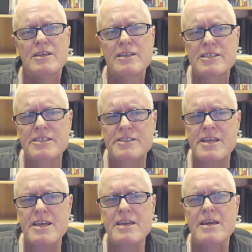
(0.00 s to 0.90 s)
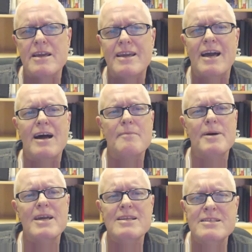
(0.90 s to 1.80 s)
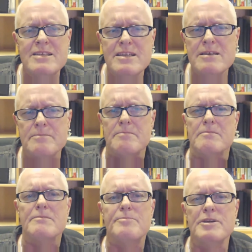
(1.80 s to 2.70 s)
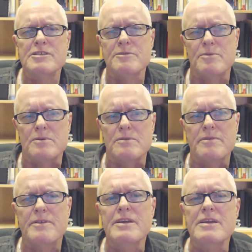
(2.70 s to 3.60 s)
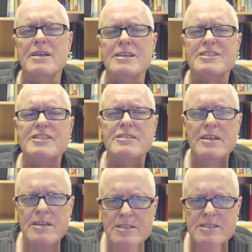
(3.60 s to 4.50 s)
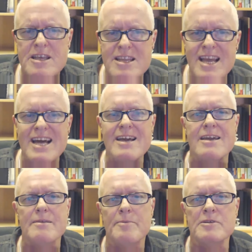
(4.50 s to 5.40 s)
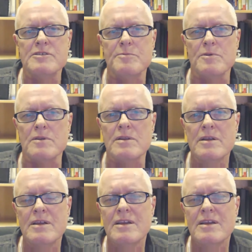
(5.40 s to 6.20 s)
So this is the carpe diem principle, the seize the day principle,